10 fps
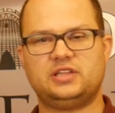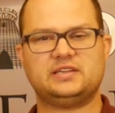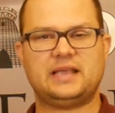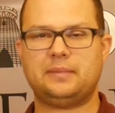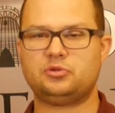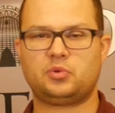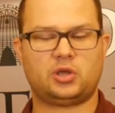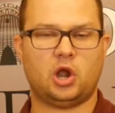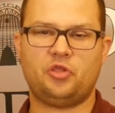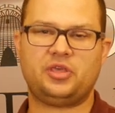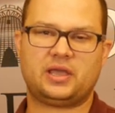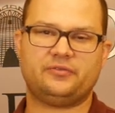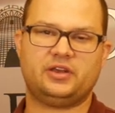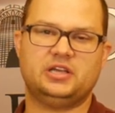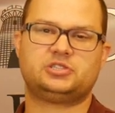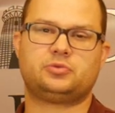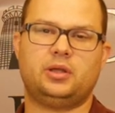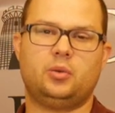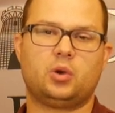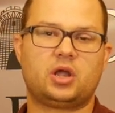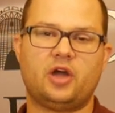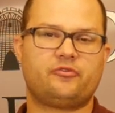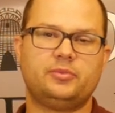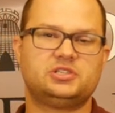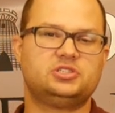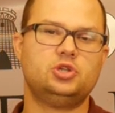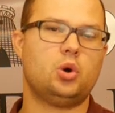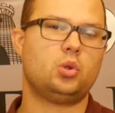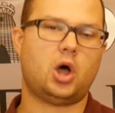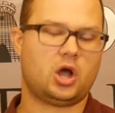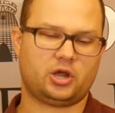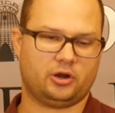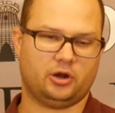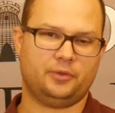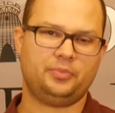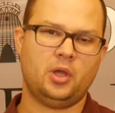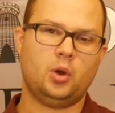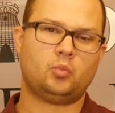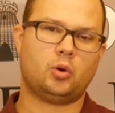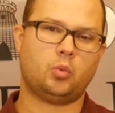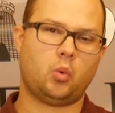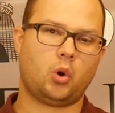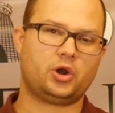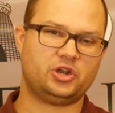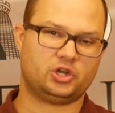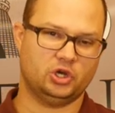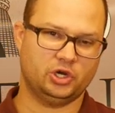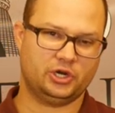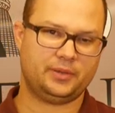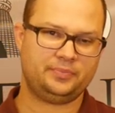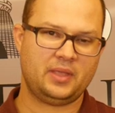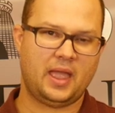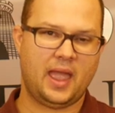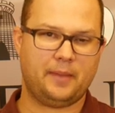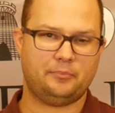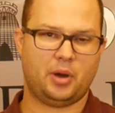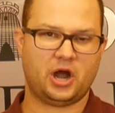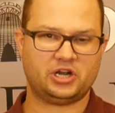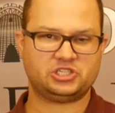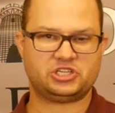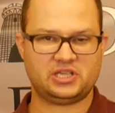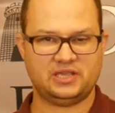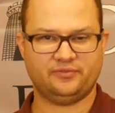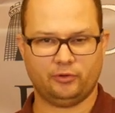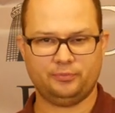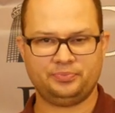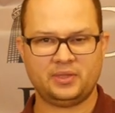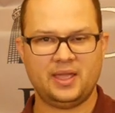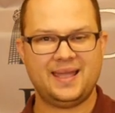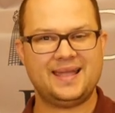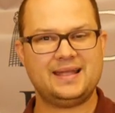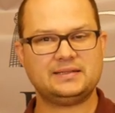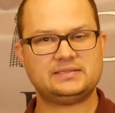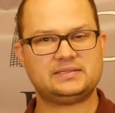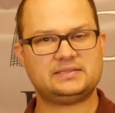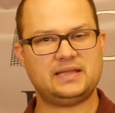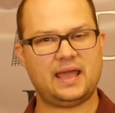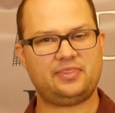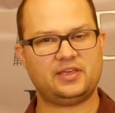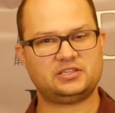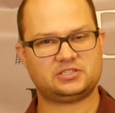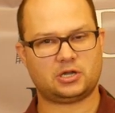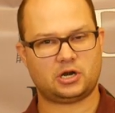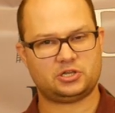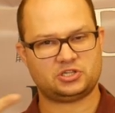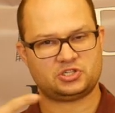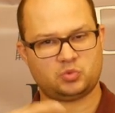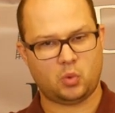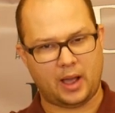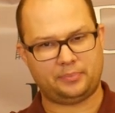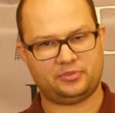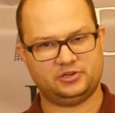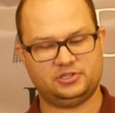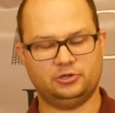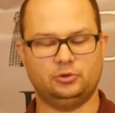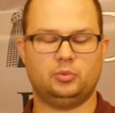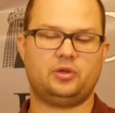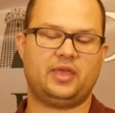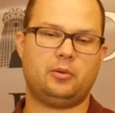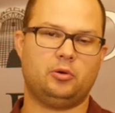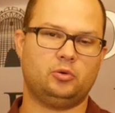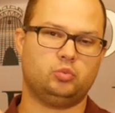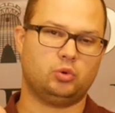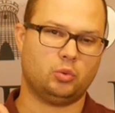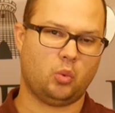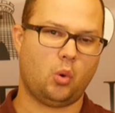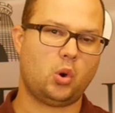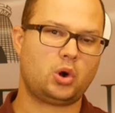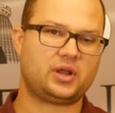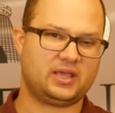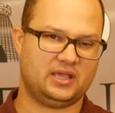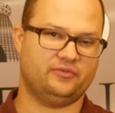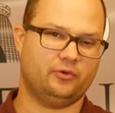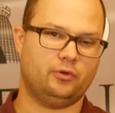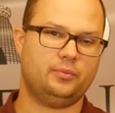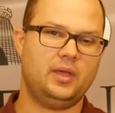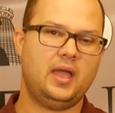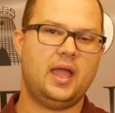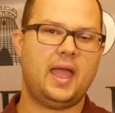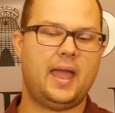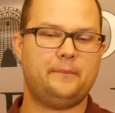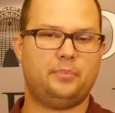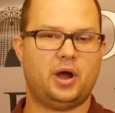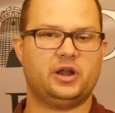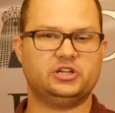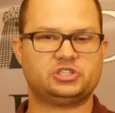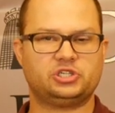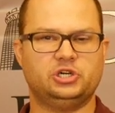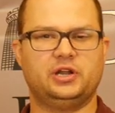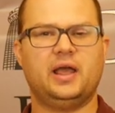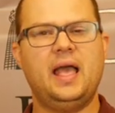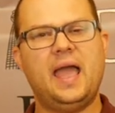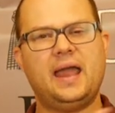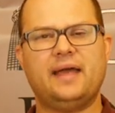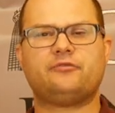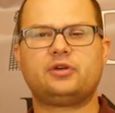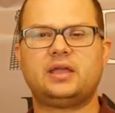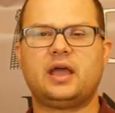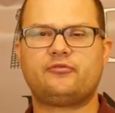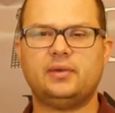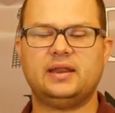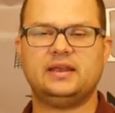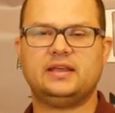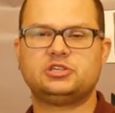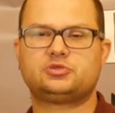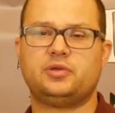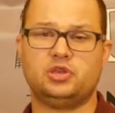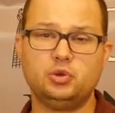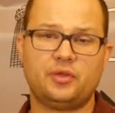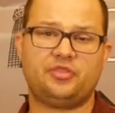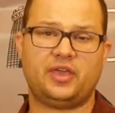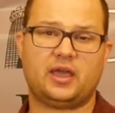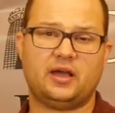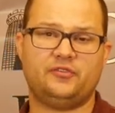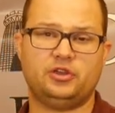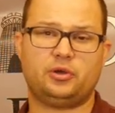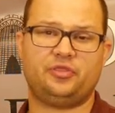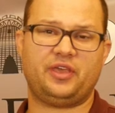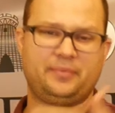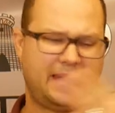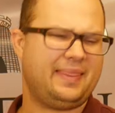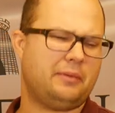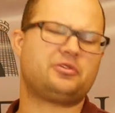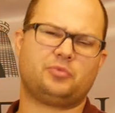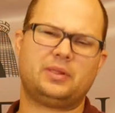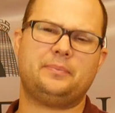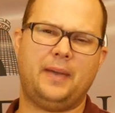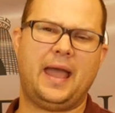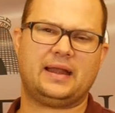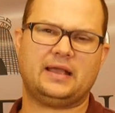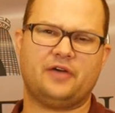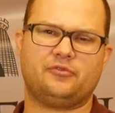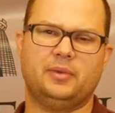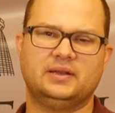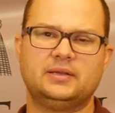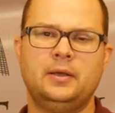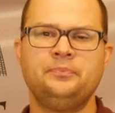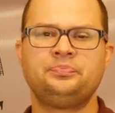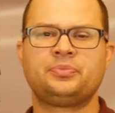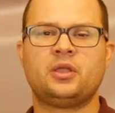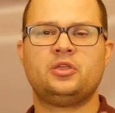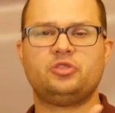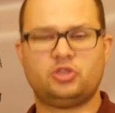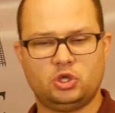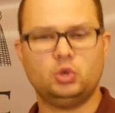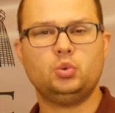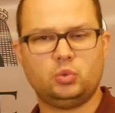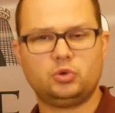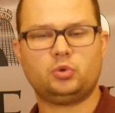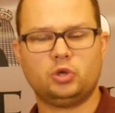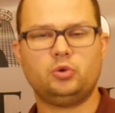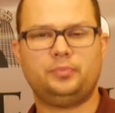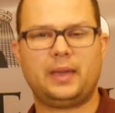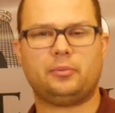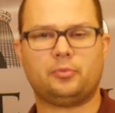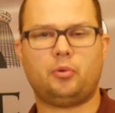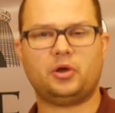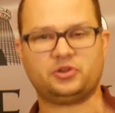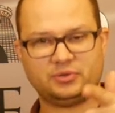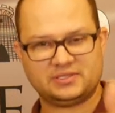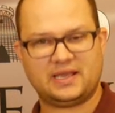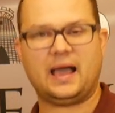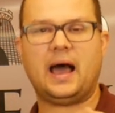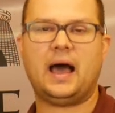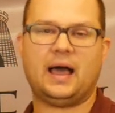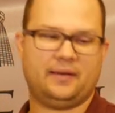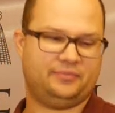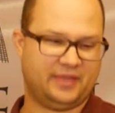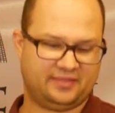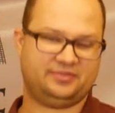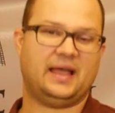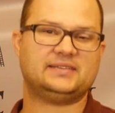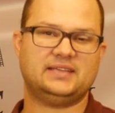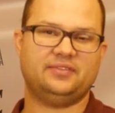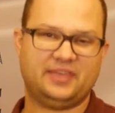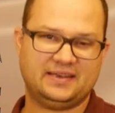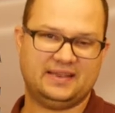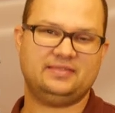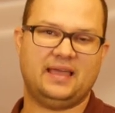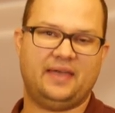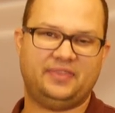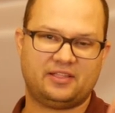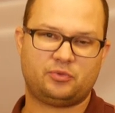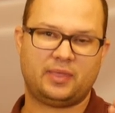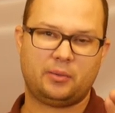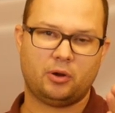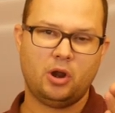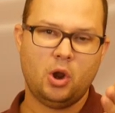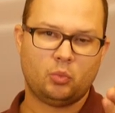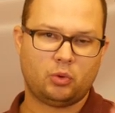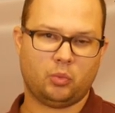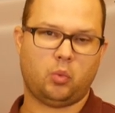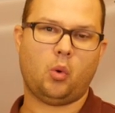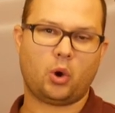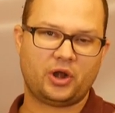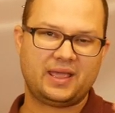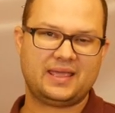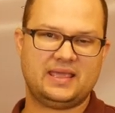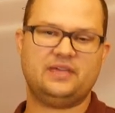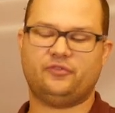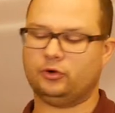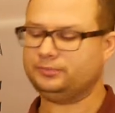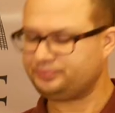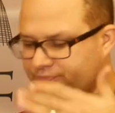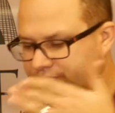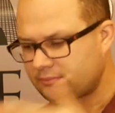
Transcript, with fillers: examples we can all think of in history where governments no longer rewarded good and punished evil. Instead, they started to swap the two, where they would reward evil and punish good. And every government in history that you can think of that you can think, man, that was a really bad government, you you would be able to point to it and say, "Aha, that that's it. They did that. That's where they were rewarding evil